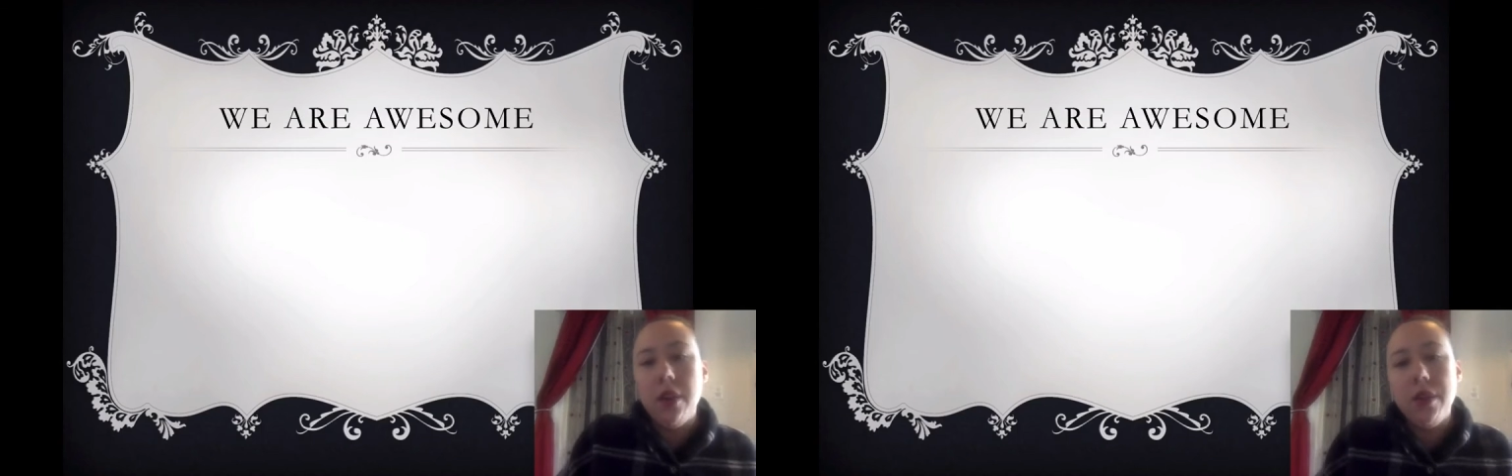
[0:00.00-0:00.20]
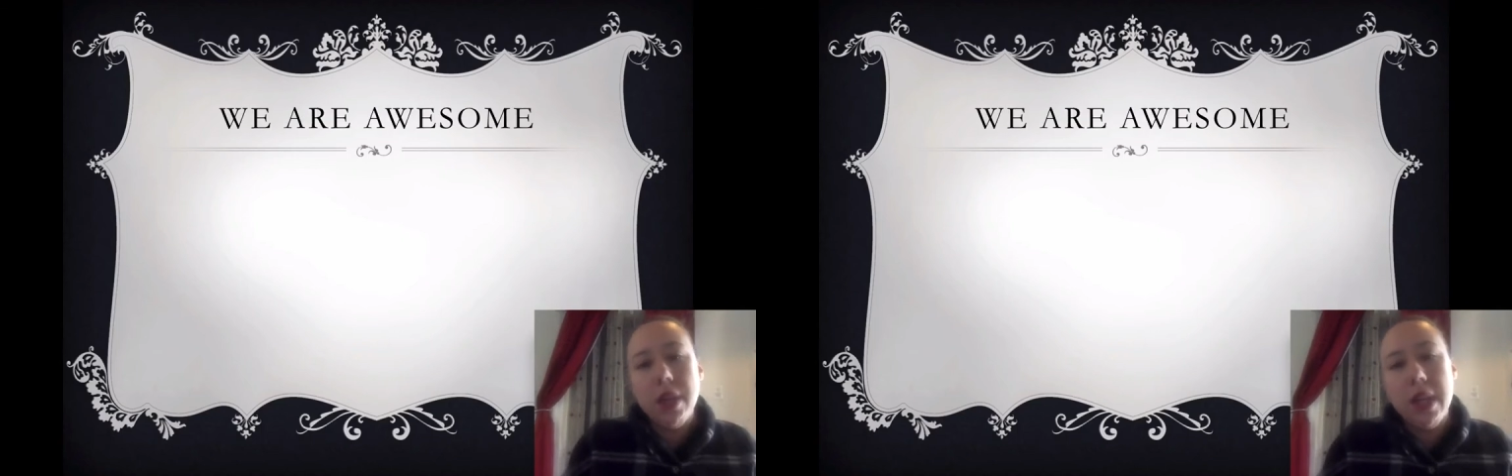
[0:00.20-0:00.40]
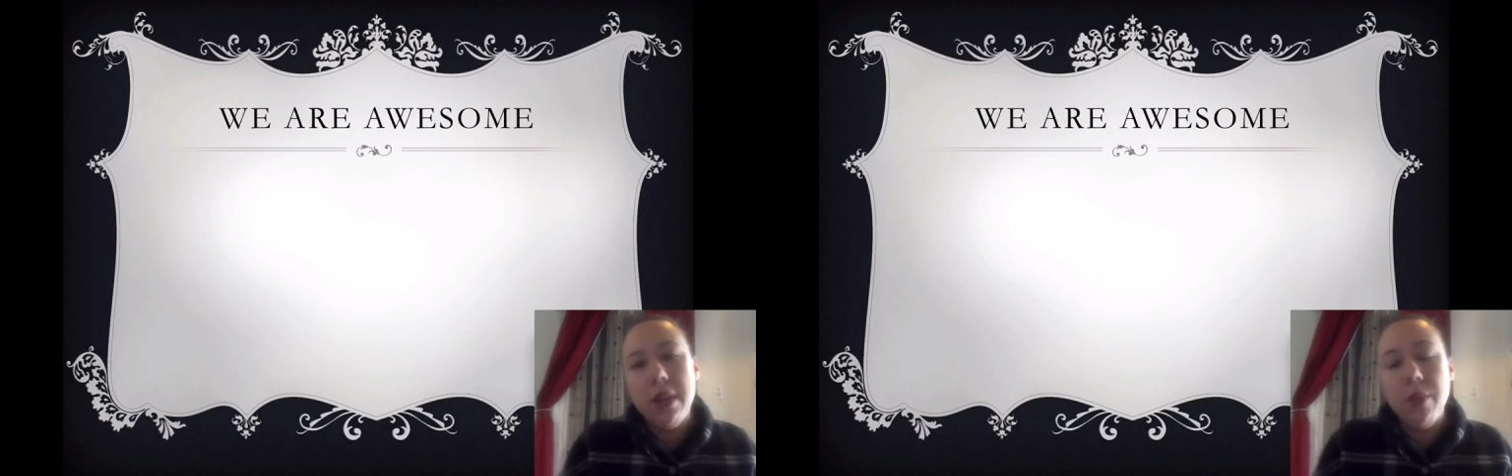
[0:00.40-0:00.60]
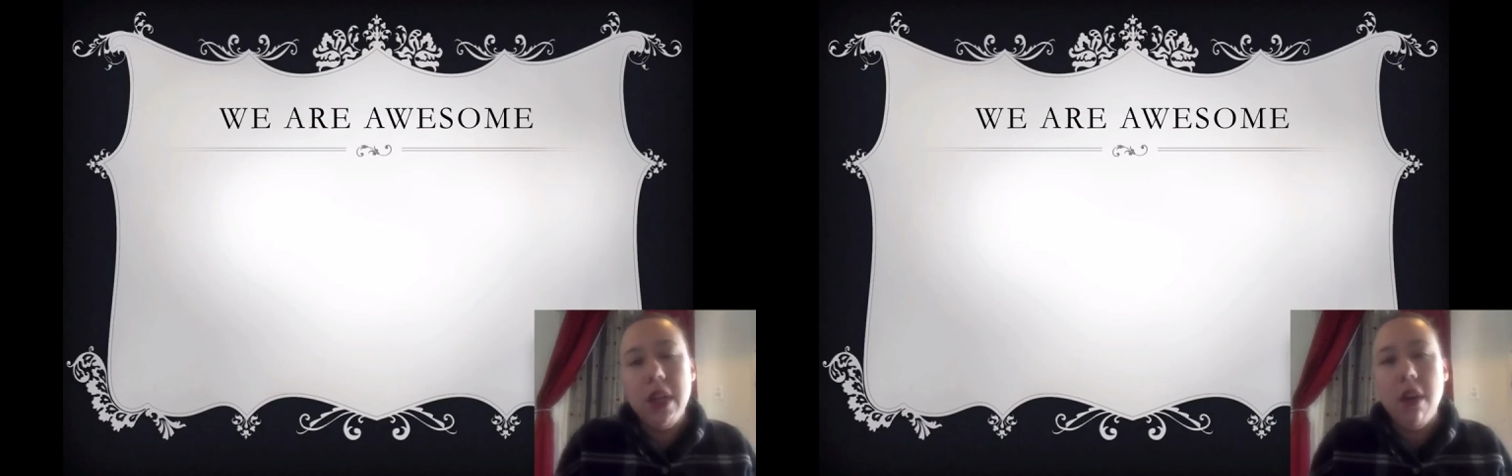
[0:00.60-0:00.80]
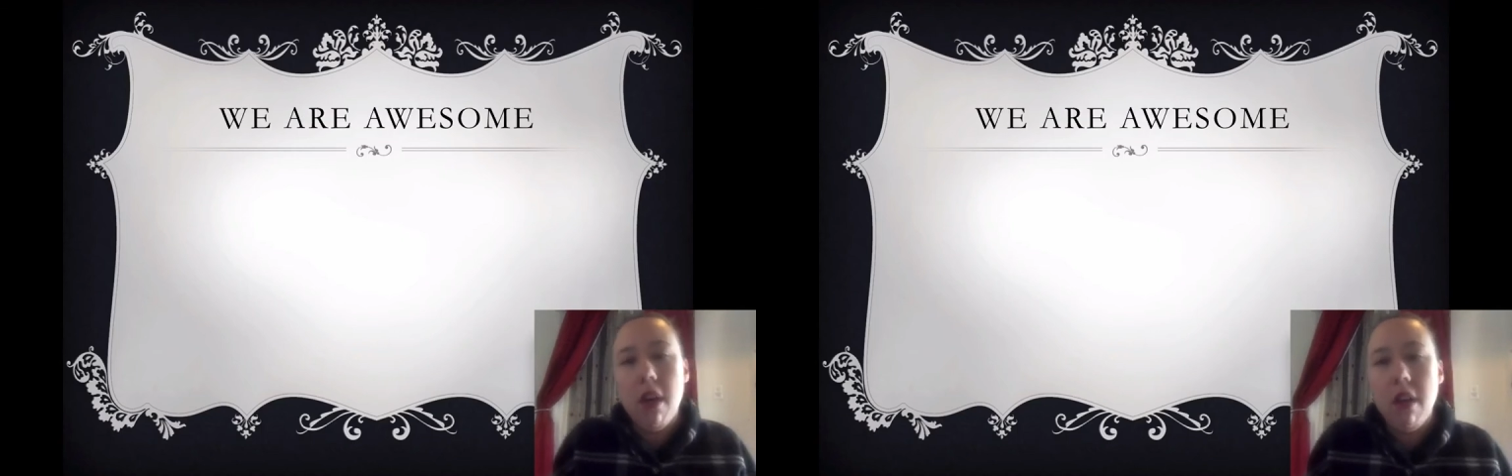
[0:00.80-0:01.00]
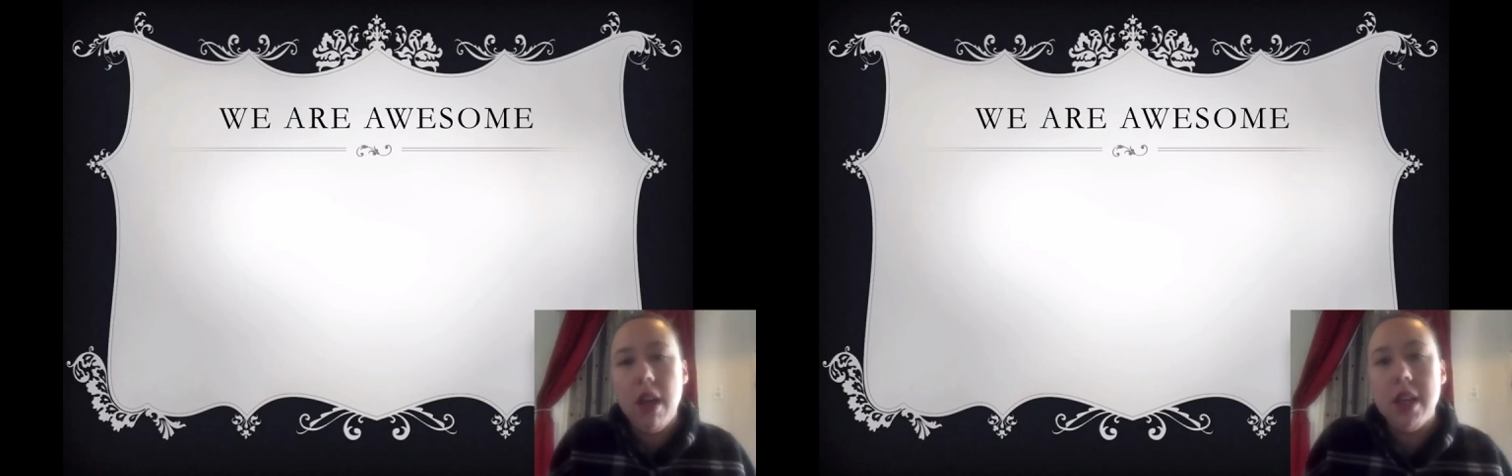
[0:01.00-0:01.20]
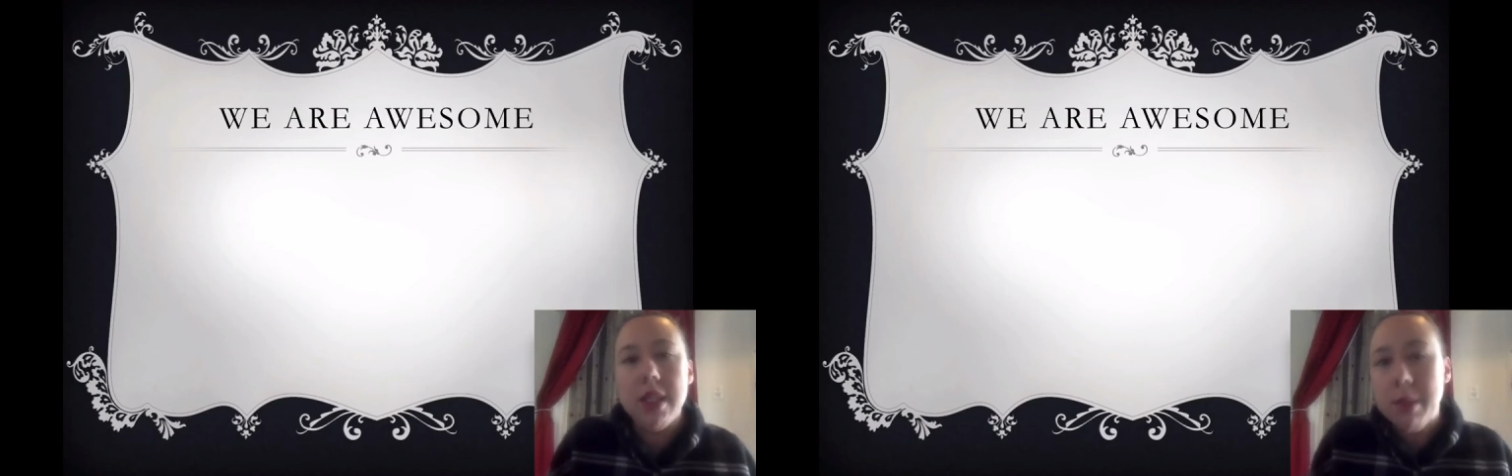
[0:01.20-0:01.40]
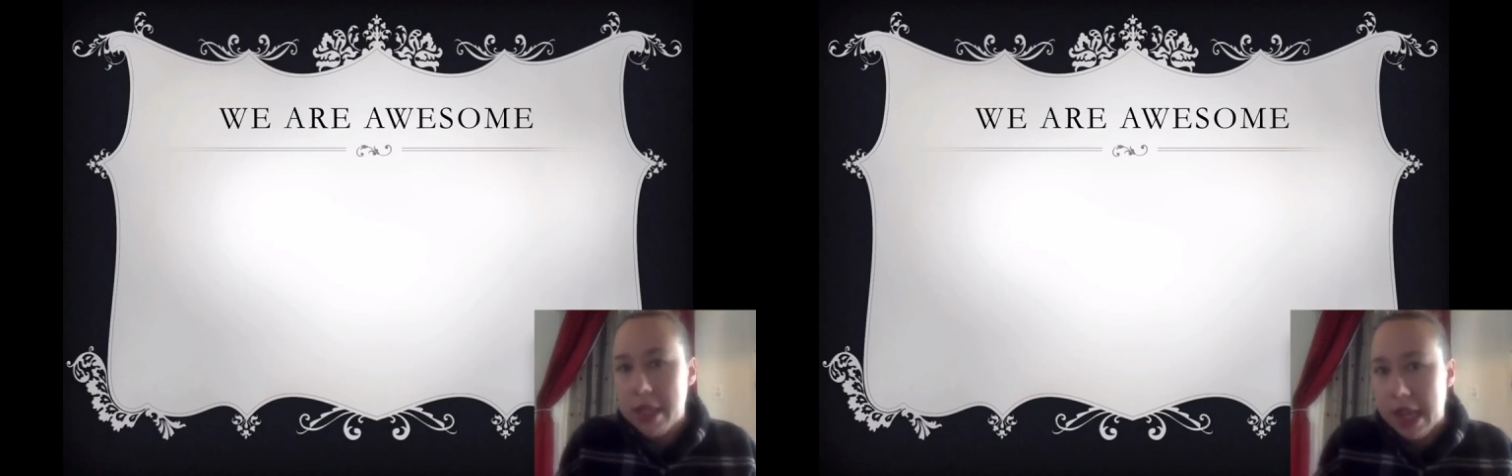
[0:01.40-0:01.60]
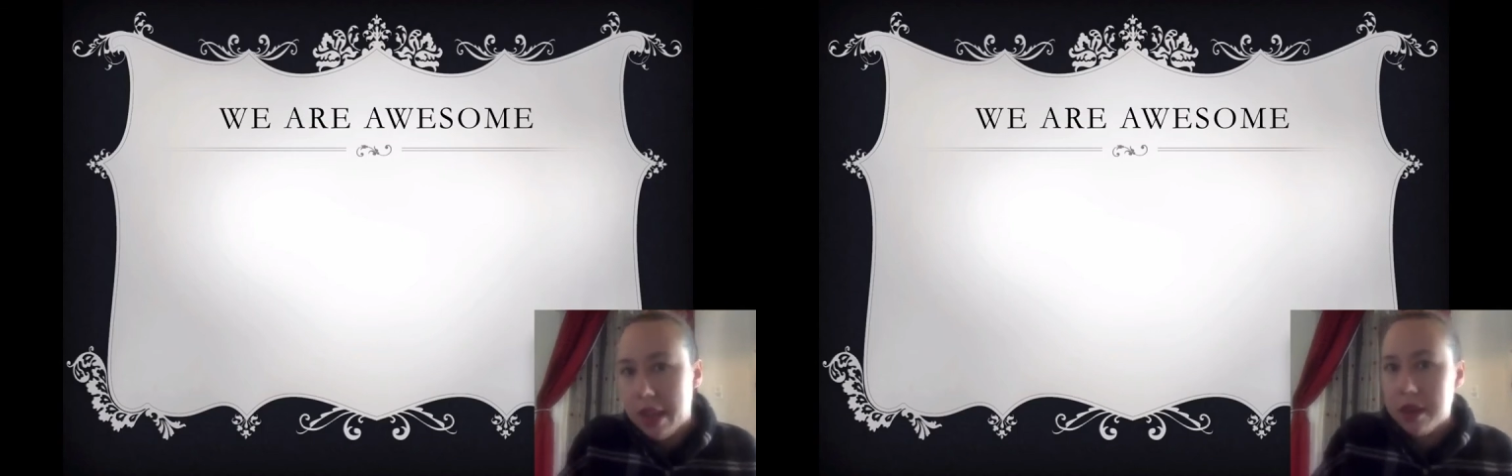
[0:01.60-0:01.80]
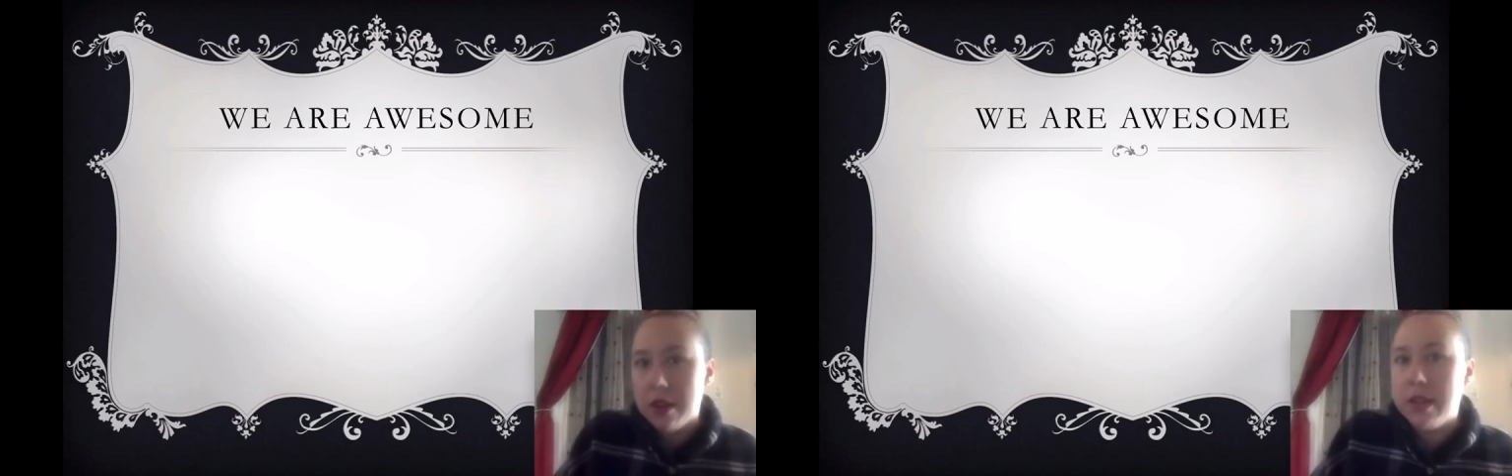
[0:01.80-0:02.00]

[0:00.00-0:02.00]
Oh, look, and we are all awesome together.